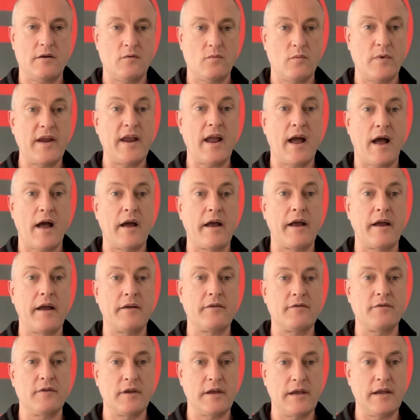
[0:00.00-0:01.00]
We
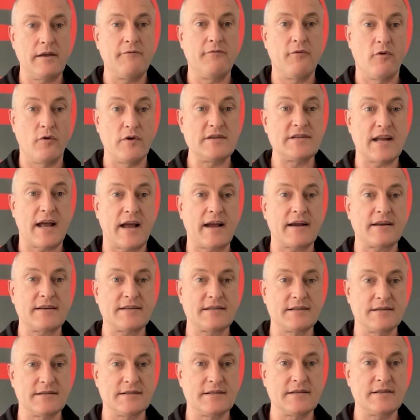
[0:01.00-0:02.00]
hire the voice
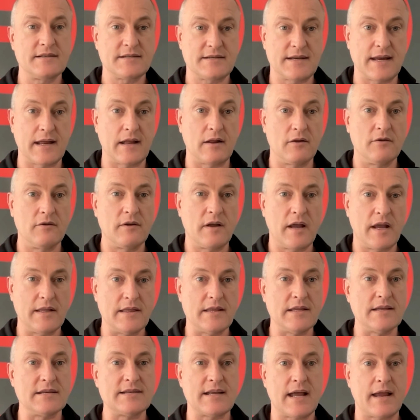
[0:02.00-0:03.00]
actors still
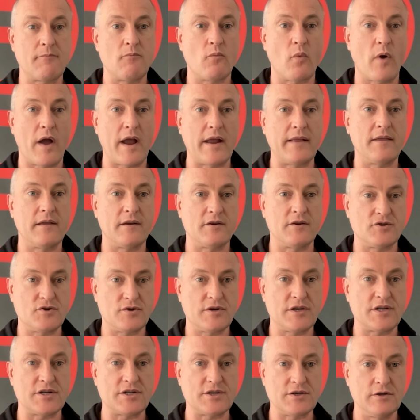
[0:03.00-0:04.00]
in the same way that
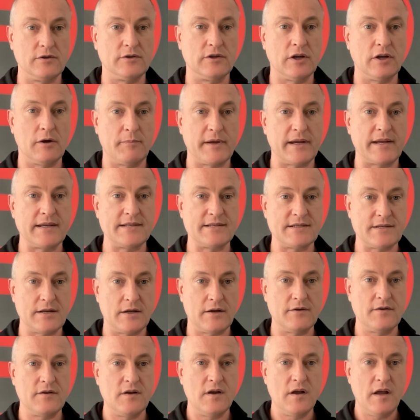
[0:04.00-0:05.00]
traditional dubbing is
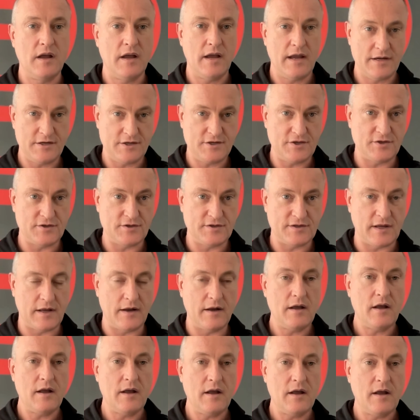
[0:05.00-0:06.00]
done. It's just
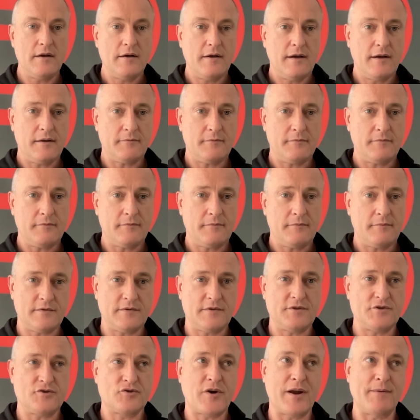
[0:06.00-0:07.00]
that the
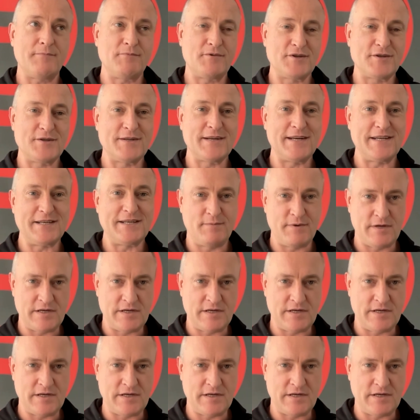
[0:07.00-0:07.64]
script doesn't need to be